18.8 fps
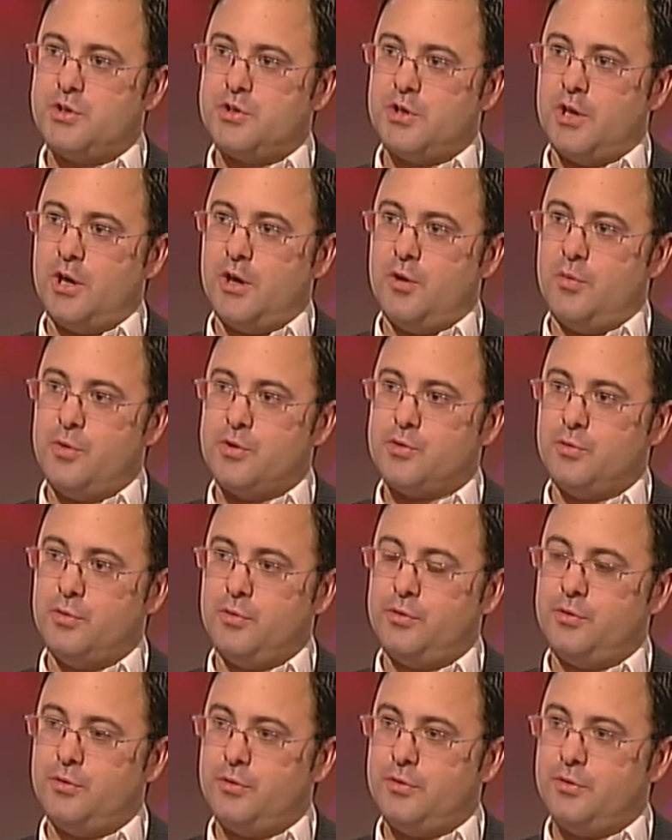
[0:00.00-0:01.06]
which
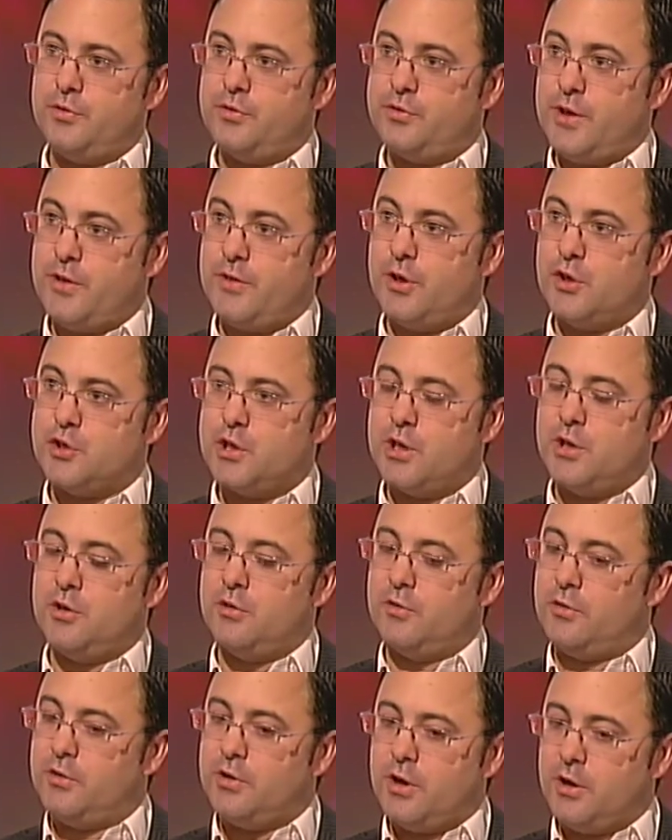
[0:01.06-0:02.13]
will set the
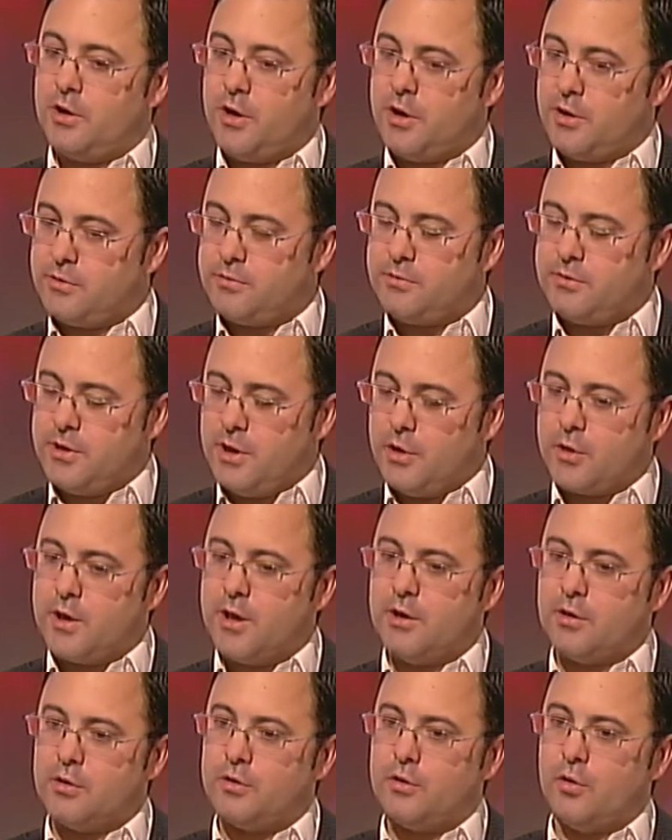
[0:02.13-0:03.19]
agenda, and Neil
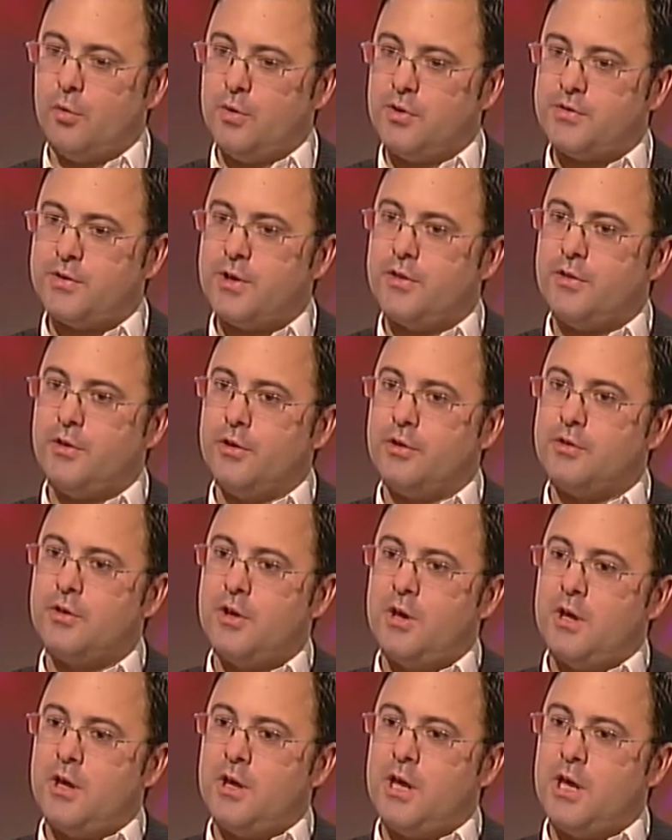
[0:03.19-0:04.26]
Kinnock always said that
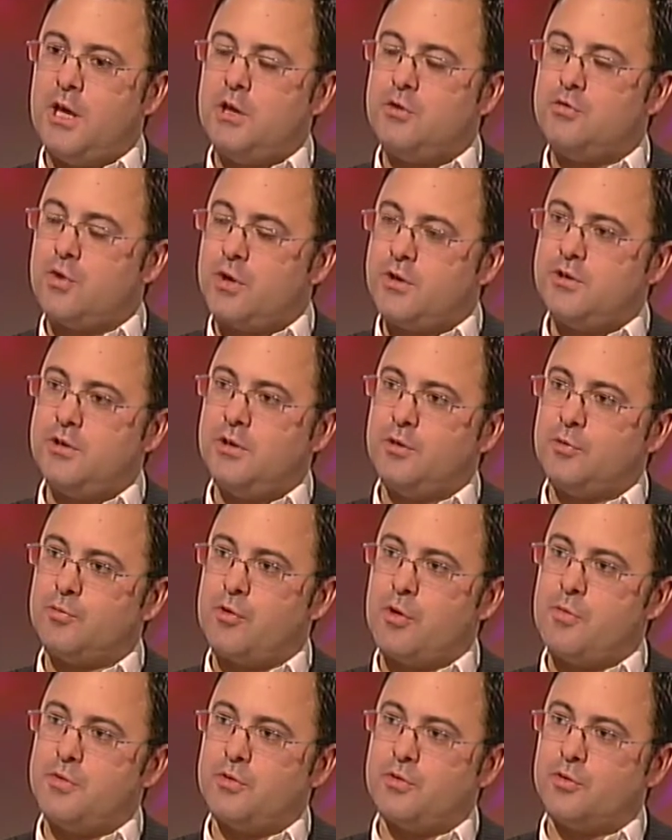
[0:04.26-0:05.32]
he tried to
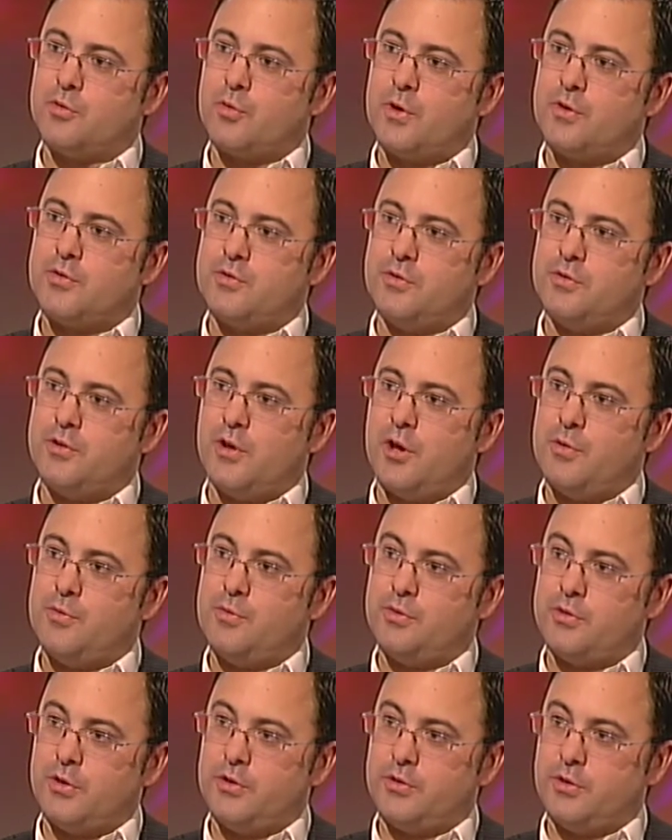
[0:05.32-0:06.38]
use Prime Minister's Question
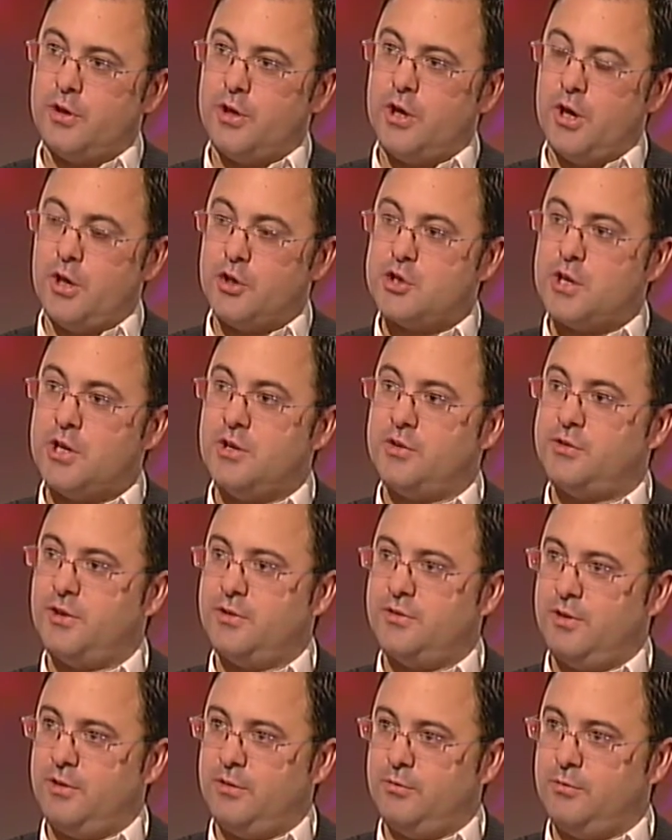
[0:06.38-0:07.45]
Time as an agenda
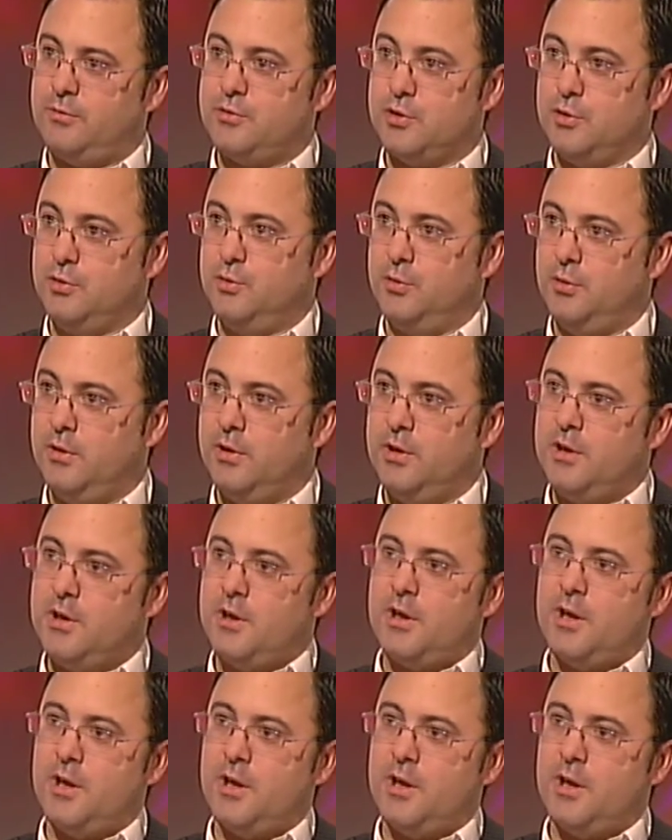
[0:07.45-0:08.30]
setting tool,